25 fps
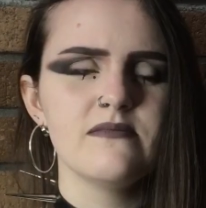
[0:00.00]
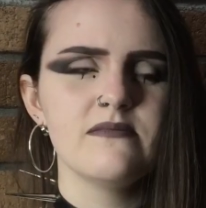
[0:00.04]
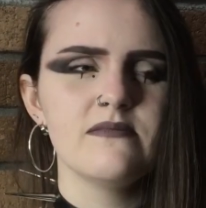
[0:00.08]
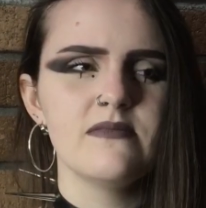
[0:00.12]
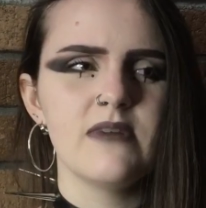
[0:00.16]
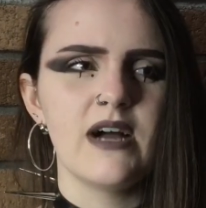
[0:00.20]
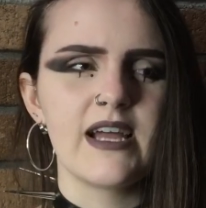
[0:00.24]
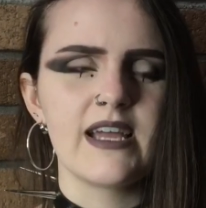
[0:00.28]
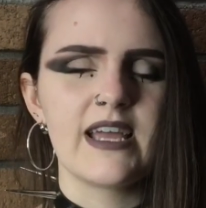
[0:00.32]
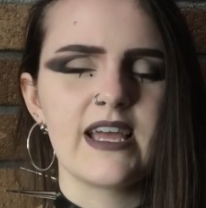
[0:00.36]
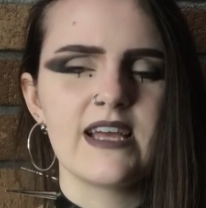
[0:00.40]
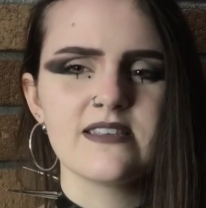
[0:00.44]

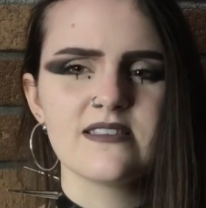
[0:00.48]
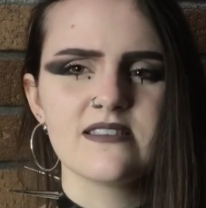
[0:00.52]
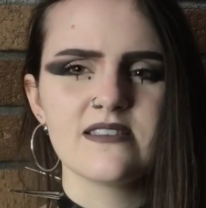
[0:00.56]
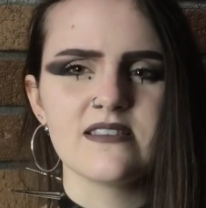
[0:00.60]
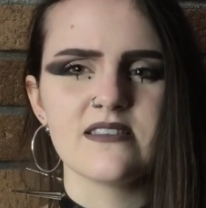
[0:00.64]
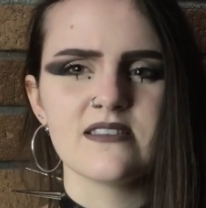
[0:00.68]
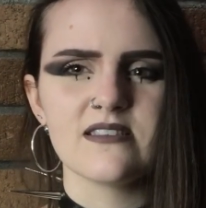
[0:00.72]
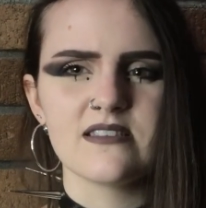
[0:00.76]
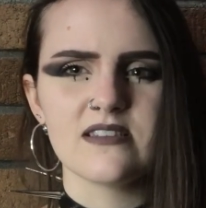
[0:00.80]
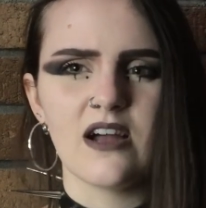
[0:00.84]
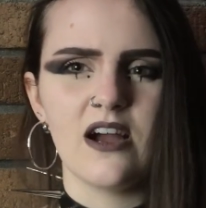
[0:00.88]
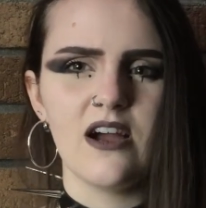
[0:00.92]
I guess the
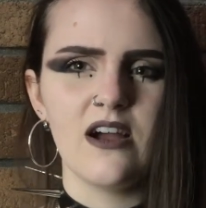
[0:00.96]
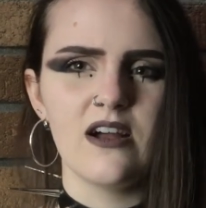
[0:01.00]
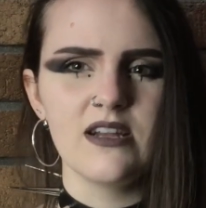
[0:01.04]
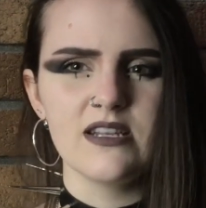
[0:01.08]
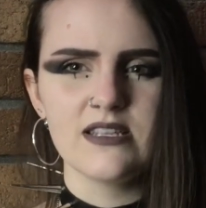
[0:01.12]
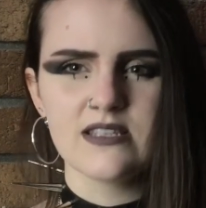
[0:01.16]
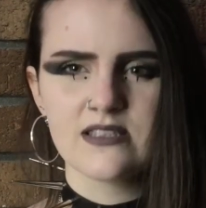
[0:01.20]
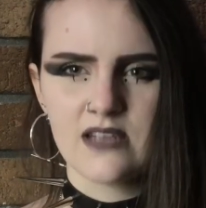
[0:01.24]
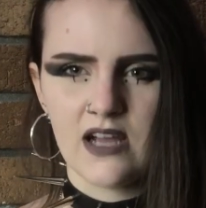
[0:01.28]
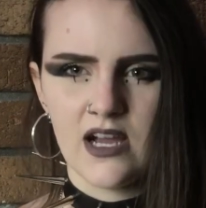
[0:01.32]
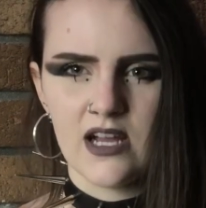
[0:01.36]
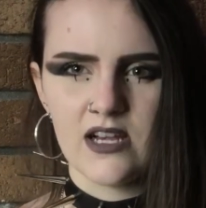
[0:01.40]
style
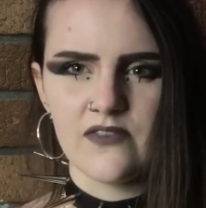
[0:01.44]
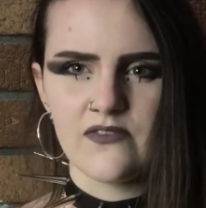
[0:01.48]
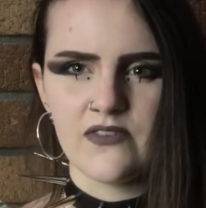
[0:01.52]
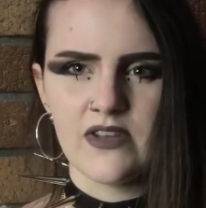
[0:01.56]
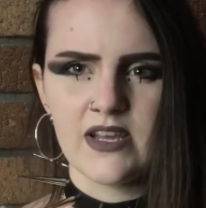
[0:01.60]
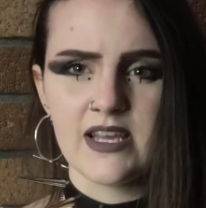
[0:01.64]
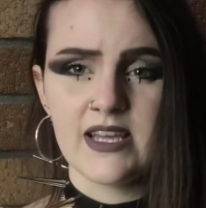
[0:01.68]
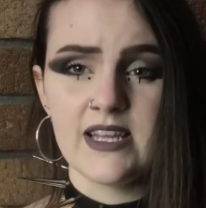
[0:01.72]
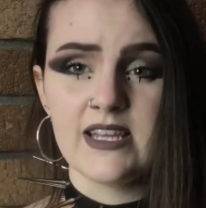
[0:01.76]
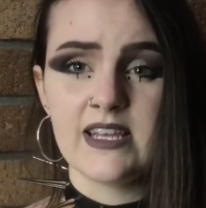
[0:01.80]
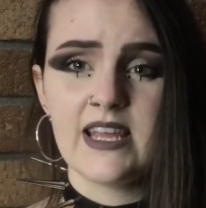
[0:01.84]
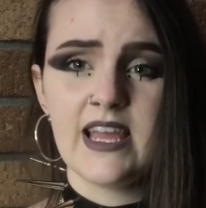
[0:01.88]
is kind of
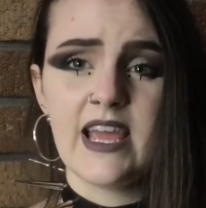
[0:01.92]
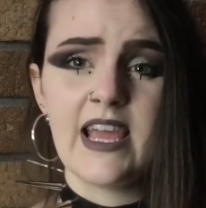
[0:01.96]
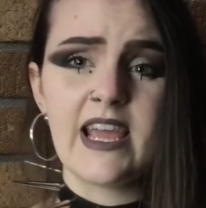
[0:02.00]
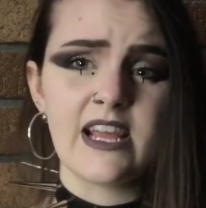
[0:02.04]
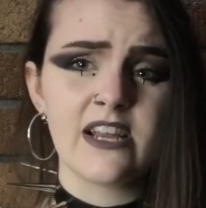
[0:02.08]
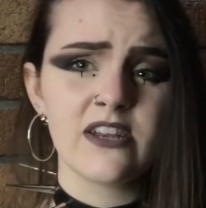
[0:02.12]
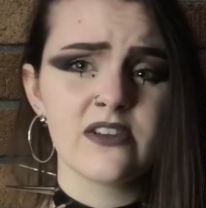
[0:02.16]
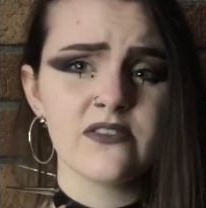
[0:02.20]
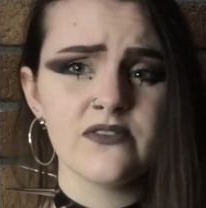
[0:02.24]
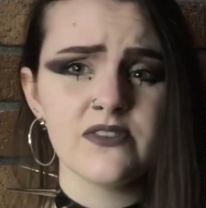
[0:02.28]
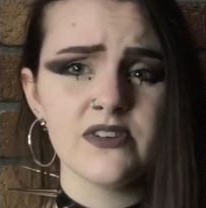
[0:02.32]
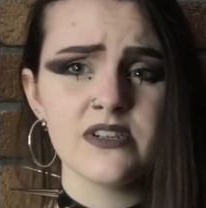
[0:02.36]
like an
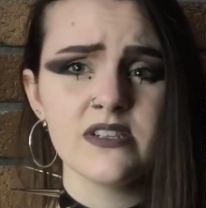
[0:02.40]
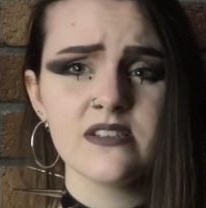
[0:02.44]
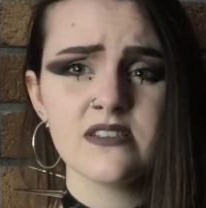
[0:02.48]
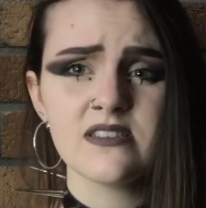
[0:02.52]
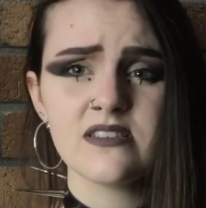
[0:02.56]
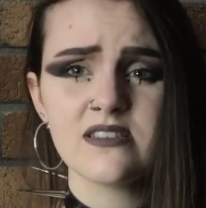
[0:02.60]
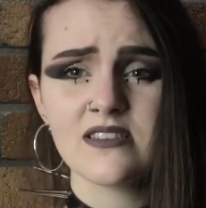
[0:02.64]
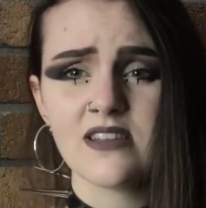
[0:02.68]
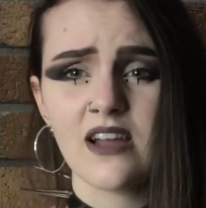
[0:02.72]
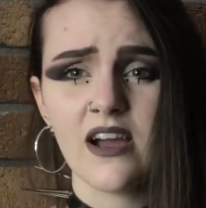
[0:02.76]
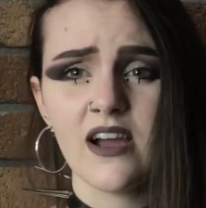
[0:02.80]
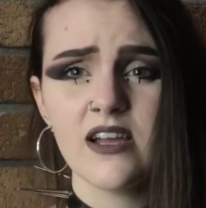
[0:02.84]
ignorant
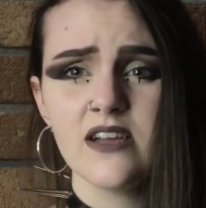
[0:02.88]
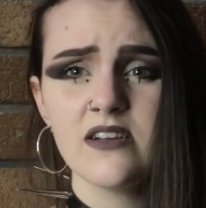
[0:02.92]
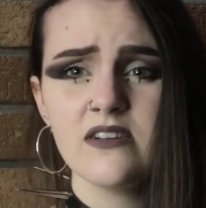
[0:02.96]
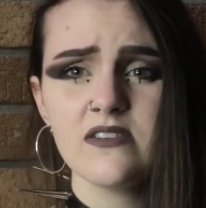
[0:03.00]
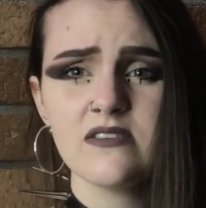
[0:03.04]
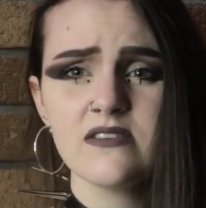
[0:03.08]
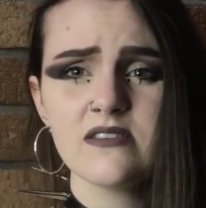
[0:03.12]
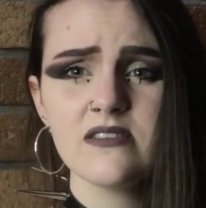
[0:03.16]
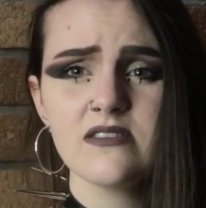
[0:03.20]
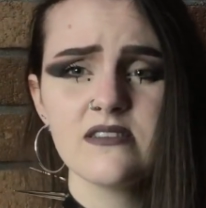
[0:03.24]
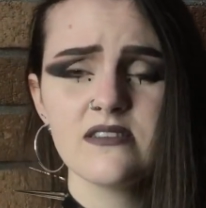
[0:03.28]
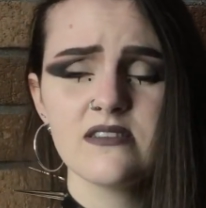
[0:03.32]

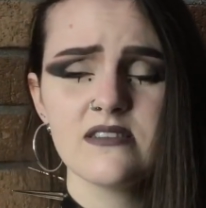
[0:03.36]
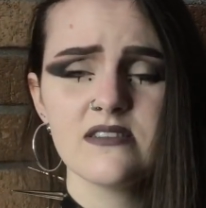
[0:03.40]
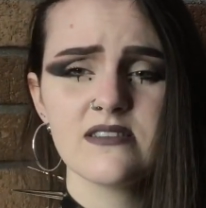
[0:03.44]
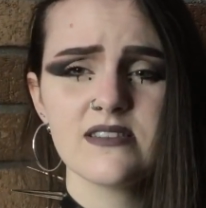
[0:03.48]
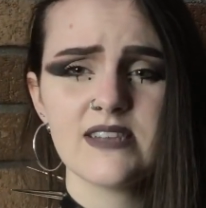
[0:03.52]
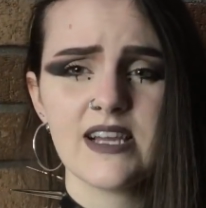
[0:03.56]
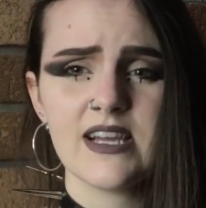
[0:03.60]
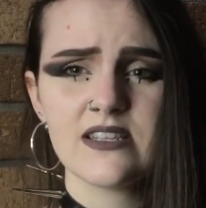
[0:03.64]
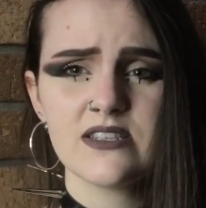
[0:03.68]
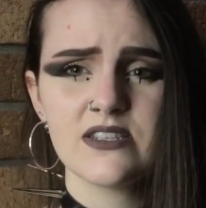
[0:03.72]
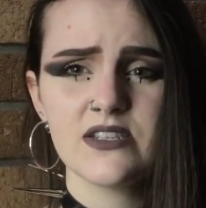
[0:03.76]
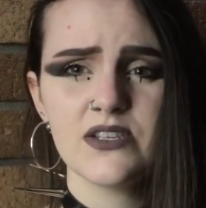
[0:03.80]
style,
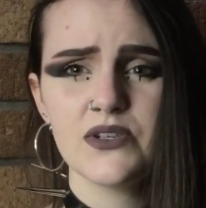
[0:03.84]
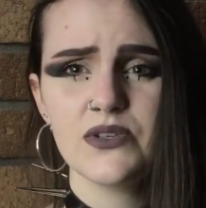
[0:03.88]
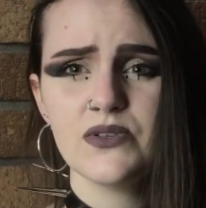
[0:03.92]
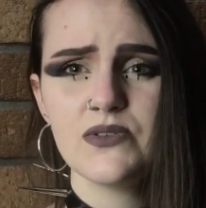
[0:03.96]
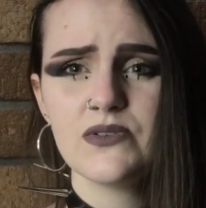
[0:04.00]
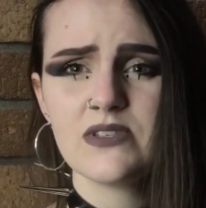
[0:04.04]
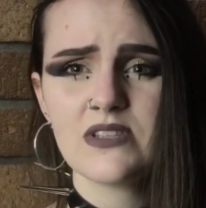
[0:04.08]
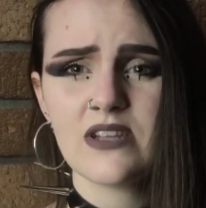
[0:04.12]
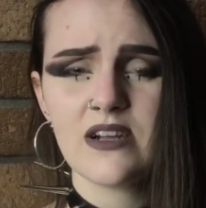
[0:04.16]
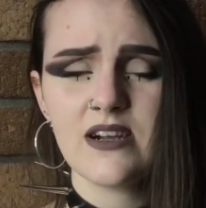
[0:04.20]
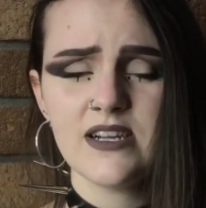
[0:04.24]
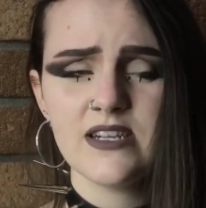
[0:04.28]
tattoo
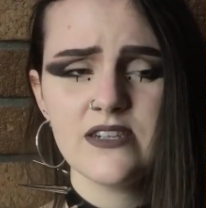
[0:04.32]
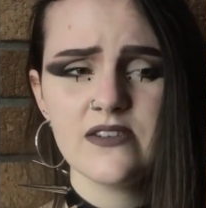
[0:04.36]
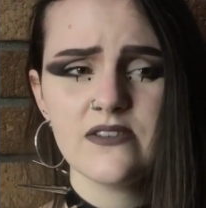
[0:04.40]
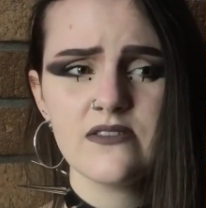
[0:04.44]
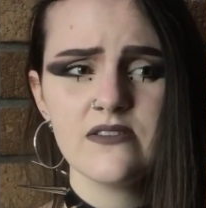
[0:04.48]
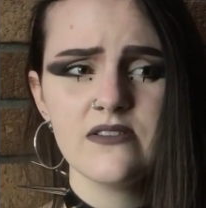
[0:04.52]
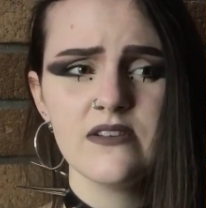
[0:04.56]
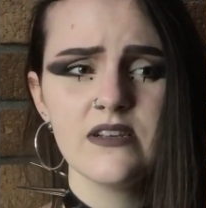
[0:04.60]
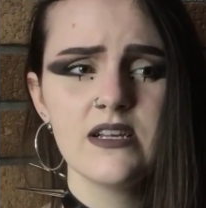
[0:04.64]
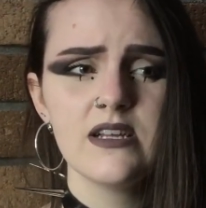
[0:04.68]
style.